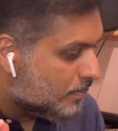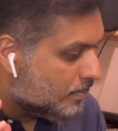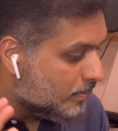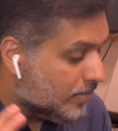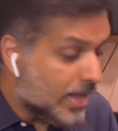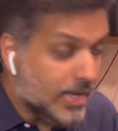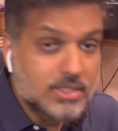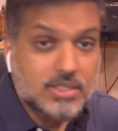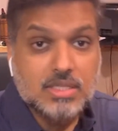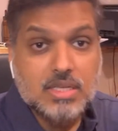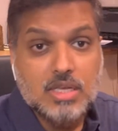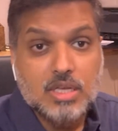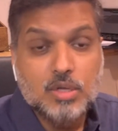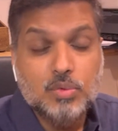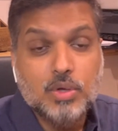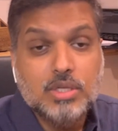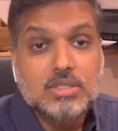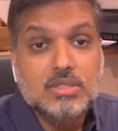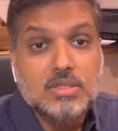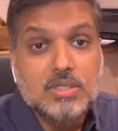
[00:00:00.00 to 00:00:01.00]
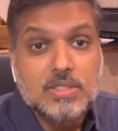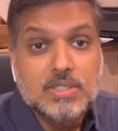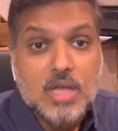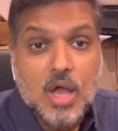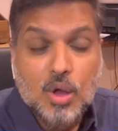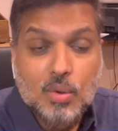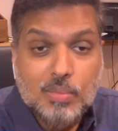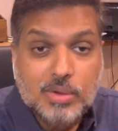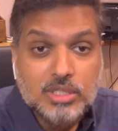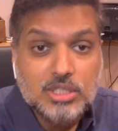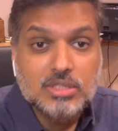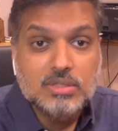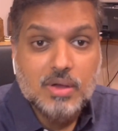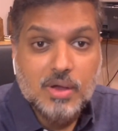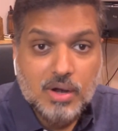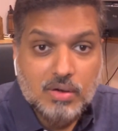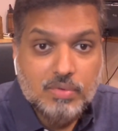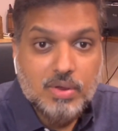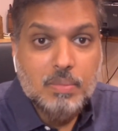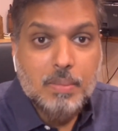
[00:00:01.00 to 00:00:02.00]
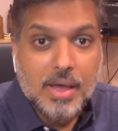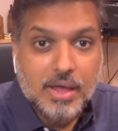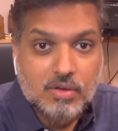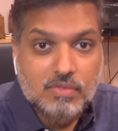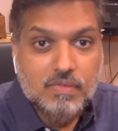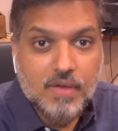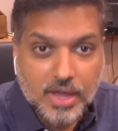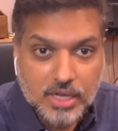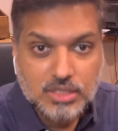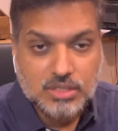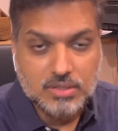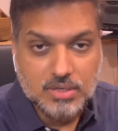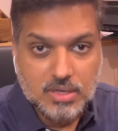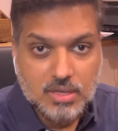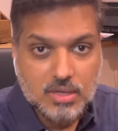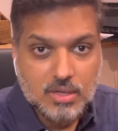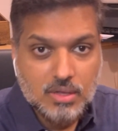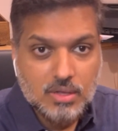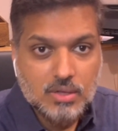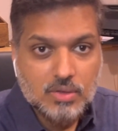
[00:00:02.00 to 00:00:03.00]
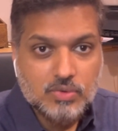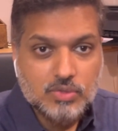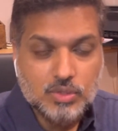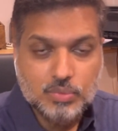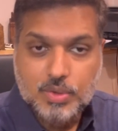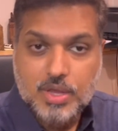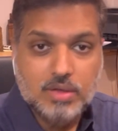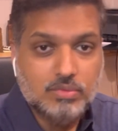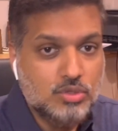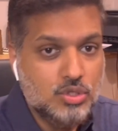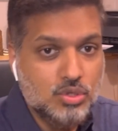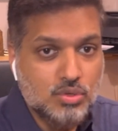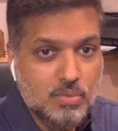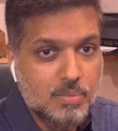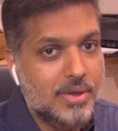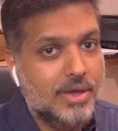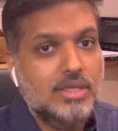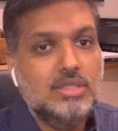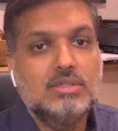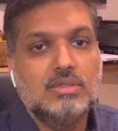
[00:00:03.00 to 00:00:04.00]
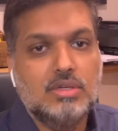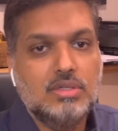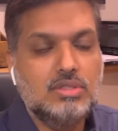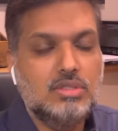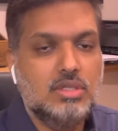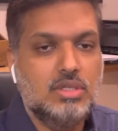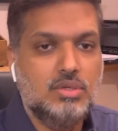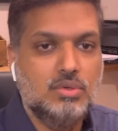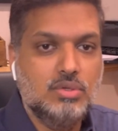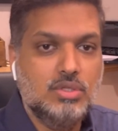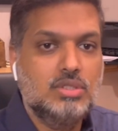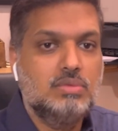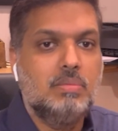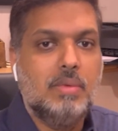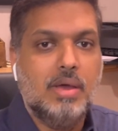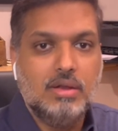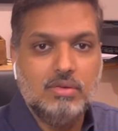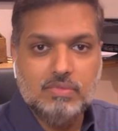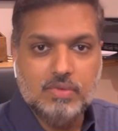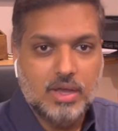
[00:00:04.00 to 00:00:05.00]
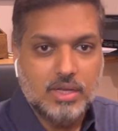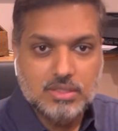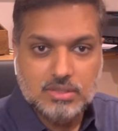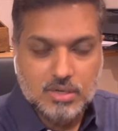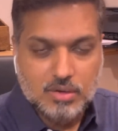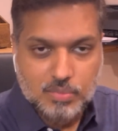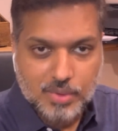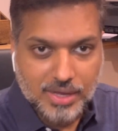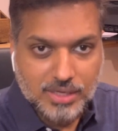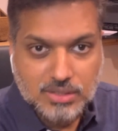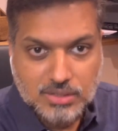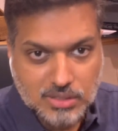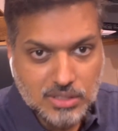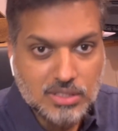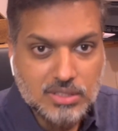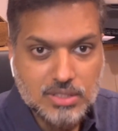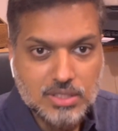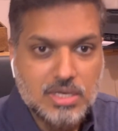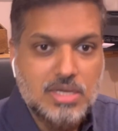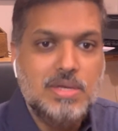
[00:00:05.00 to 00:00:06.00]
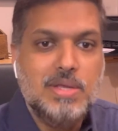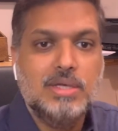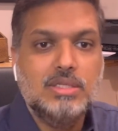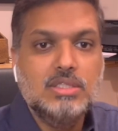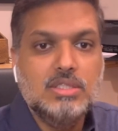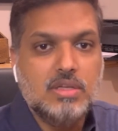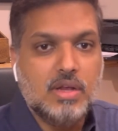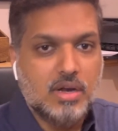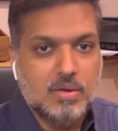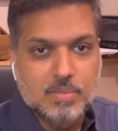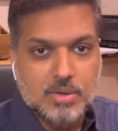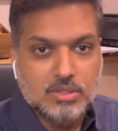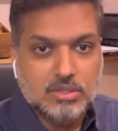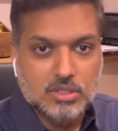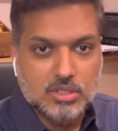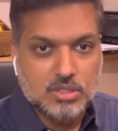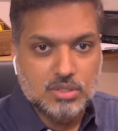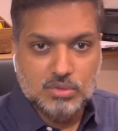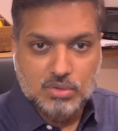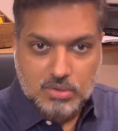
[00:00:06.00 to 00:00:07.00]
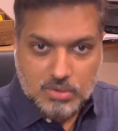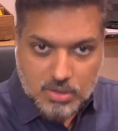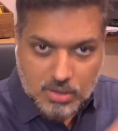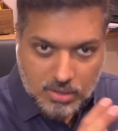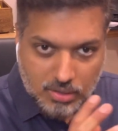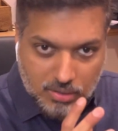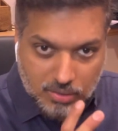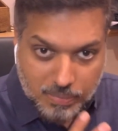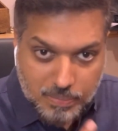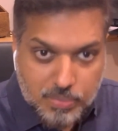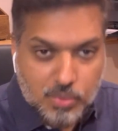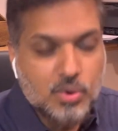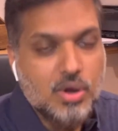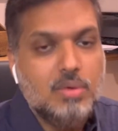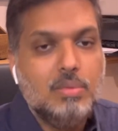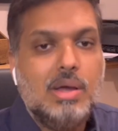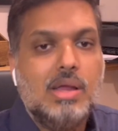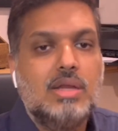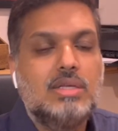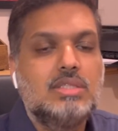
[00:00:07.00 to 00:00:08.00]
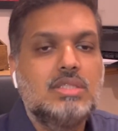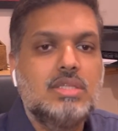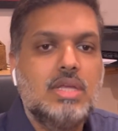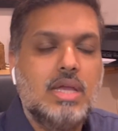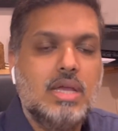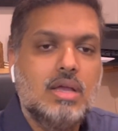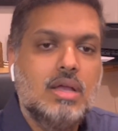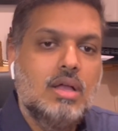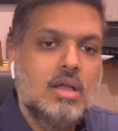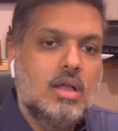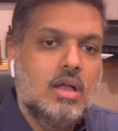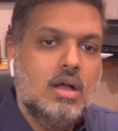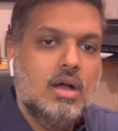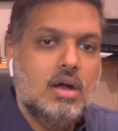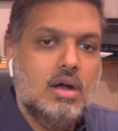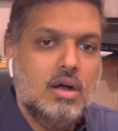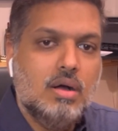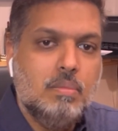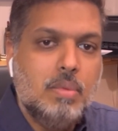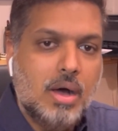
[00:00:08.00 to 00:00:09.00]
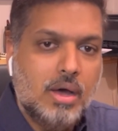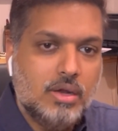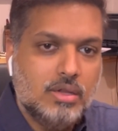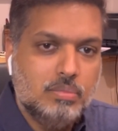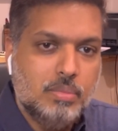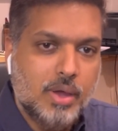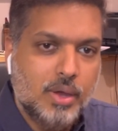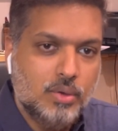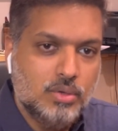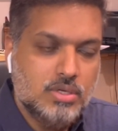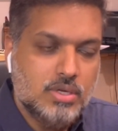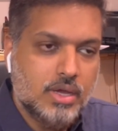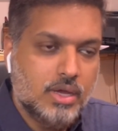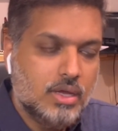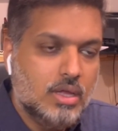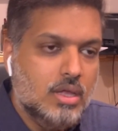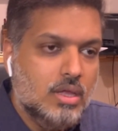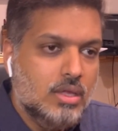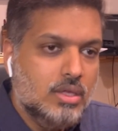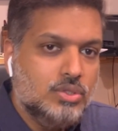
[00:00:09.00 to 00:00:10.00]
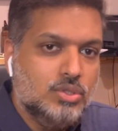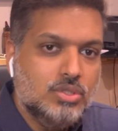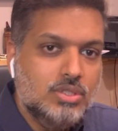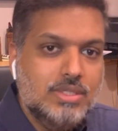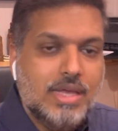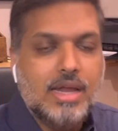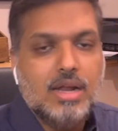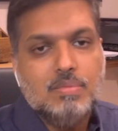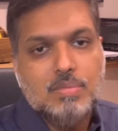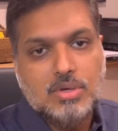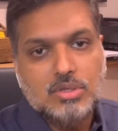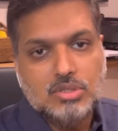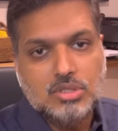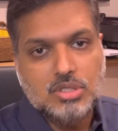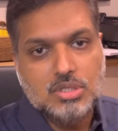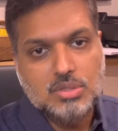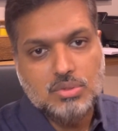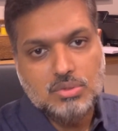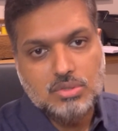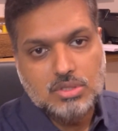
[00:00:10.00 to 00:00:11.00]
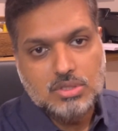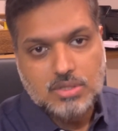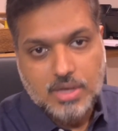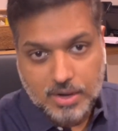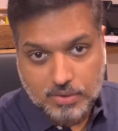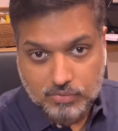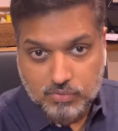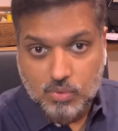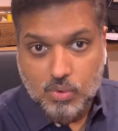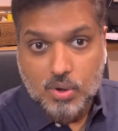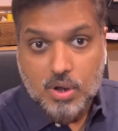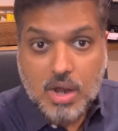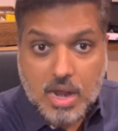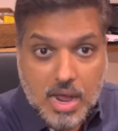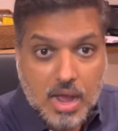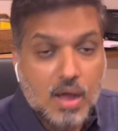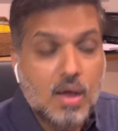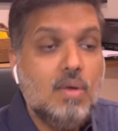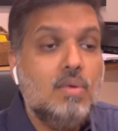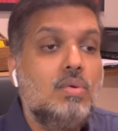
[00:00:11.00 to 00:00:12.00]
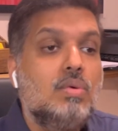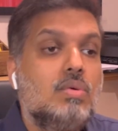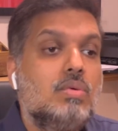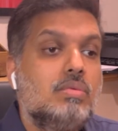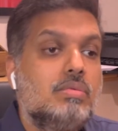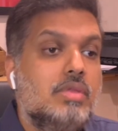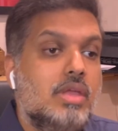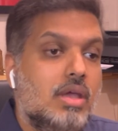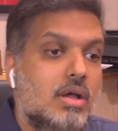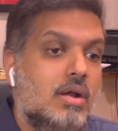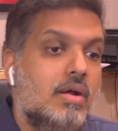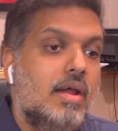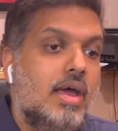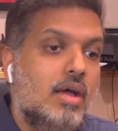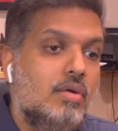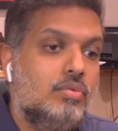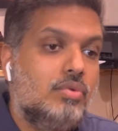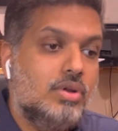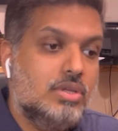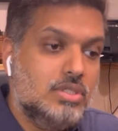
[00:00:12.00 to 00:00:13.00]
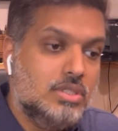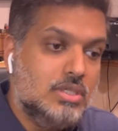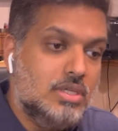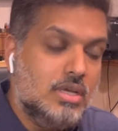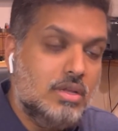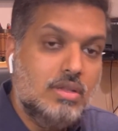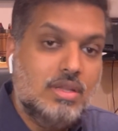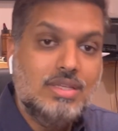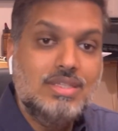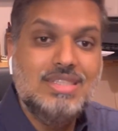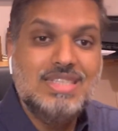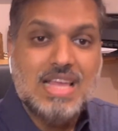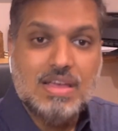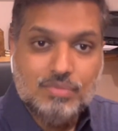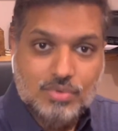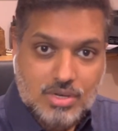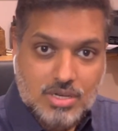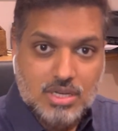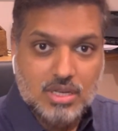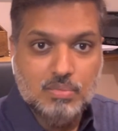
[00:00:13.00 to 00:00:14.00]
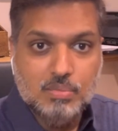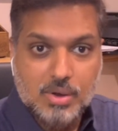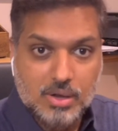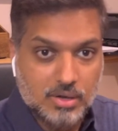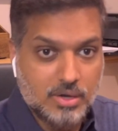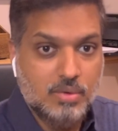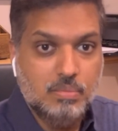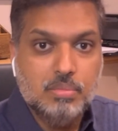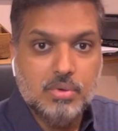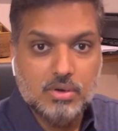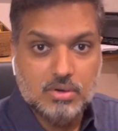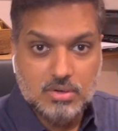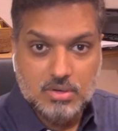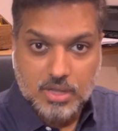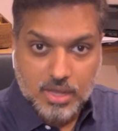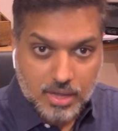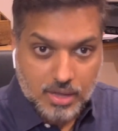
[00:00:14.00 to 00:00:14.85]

Next key question is, how much are we manufacturing? So we have two major institutes manufacturing vaccines in India: Serum Institute, Poonawalla's thing, Bharat Biotech. So Serum Institute said for now they are averaging in the 70 million per